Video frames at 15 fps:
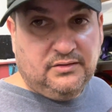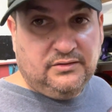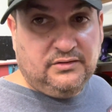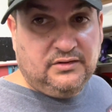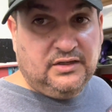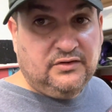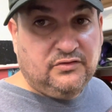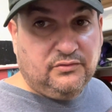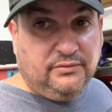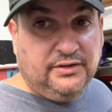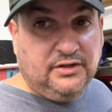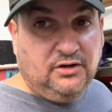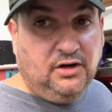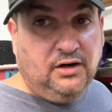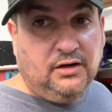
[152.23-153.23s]
these three
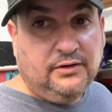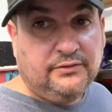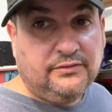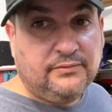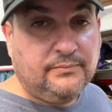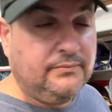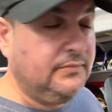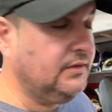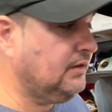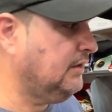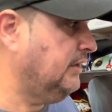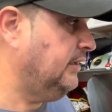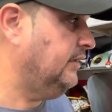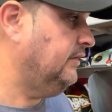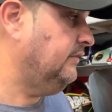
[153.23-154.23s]
cars.
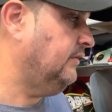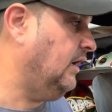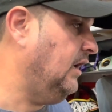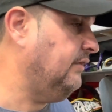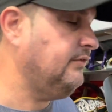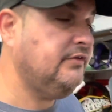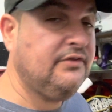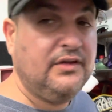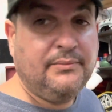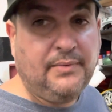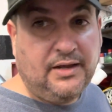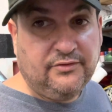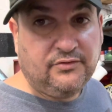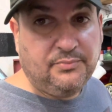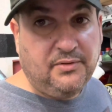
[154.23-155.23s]
And obviously
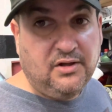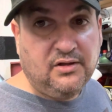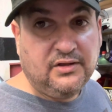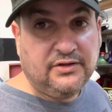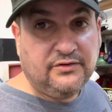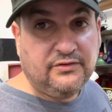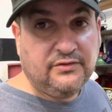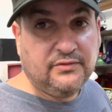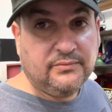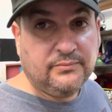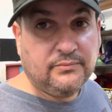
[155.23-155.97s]
Mouseball is,